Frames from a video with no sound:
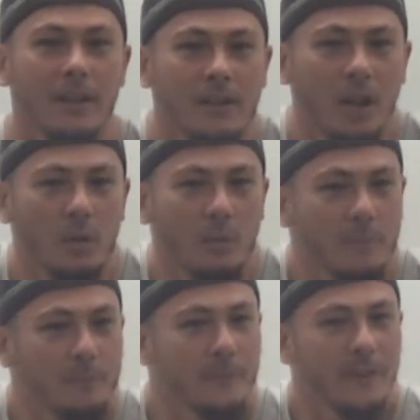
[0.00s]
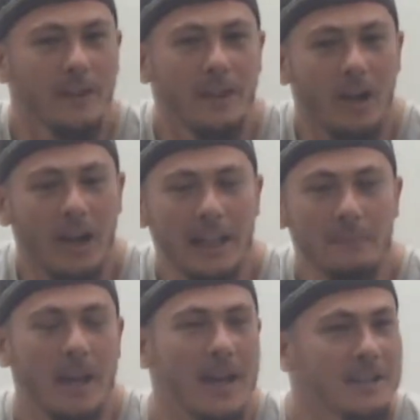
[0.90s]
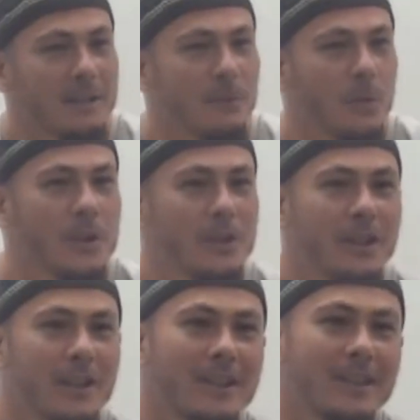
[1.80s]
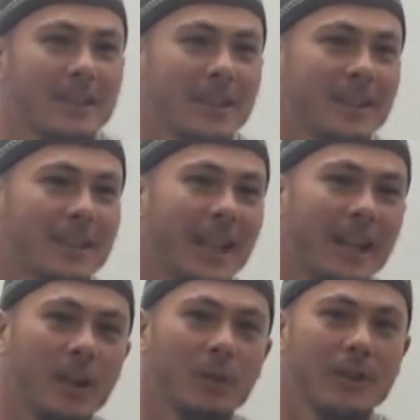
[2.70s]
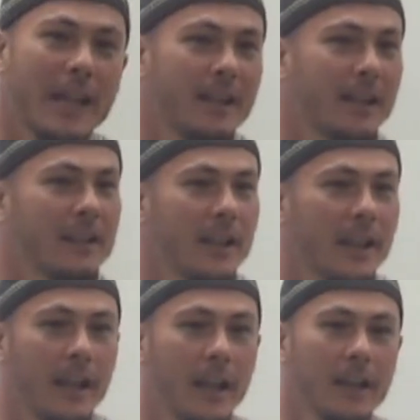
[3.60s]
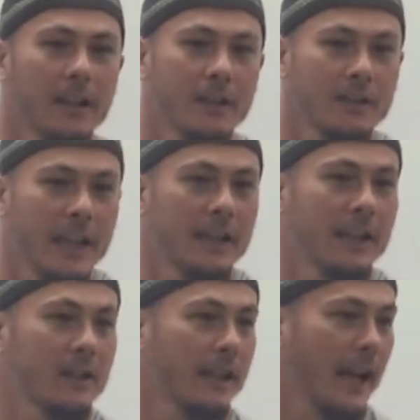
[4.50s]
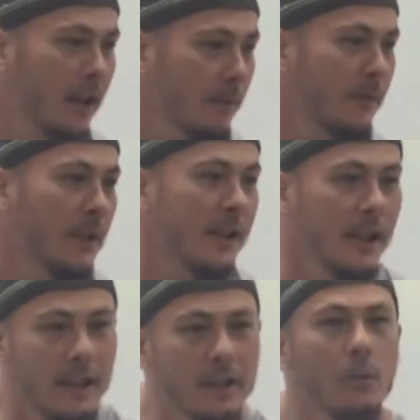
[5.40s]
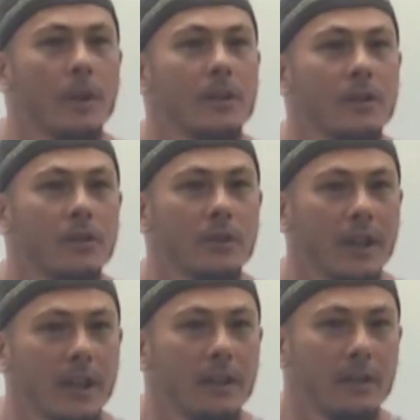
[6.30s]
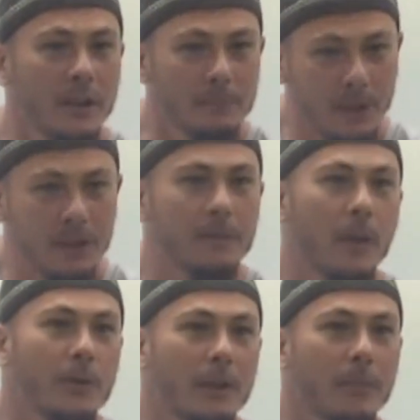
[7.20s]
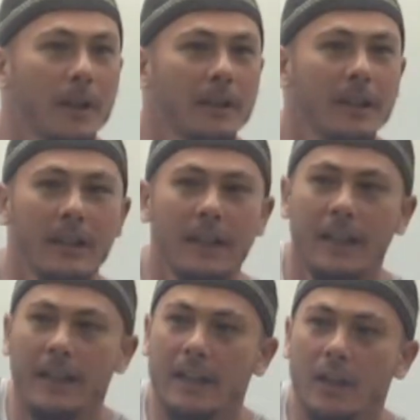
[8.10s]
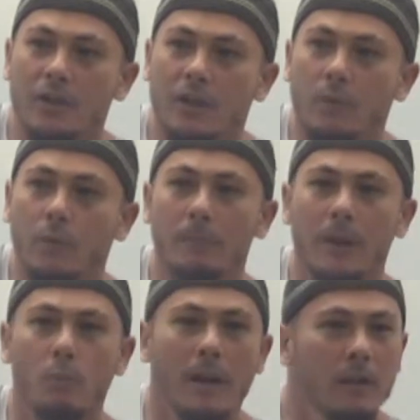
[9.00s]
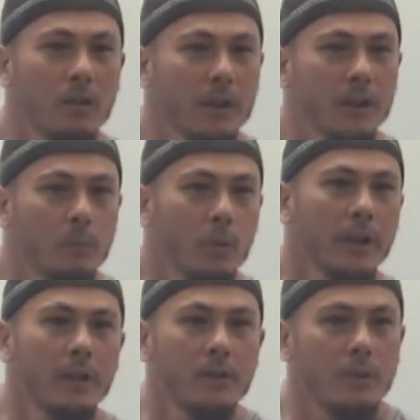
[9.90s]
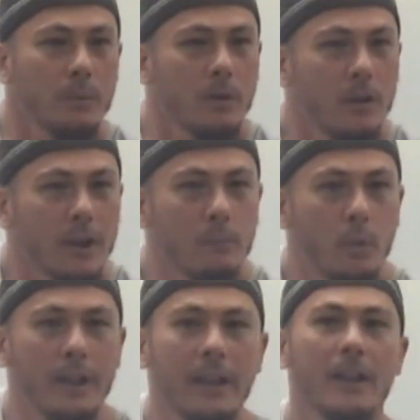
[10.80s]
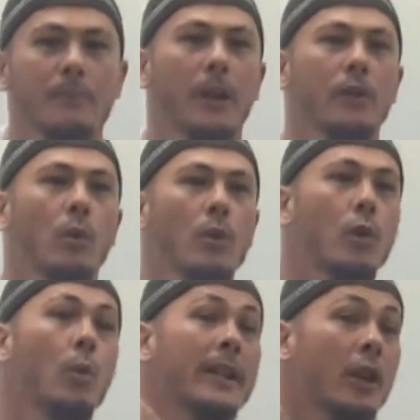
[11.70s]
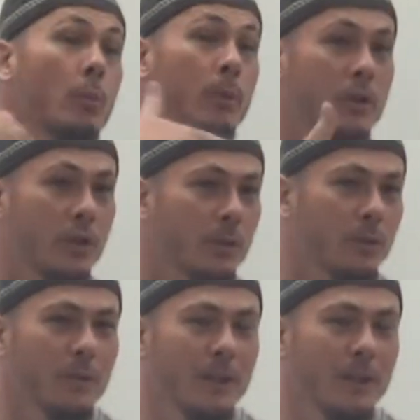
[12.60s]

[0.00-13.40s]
So I kept asking him questions, and he would say things like, Adam, if there's any other questions you need, he'd give me his phone number. He goes, you can ring me 1 o'clock in the morning, 2 o'clock in the morning. He goes, my door's always open to you.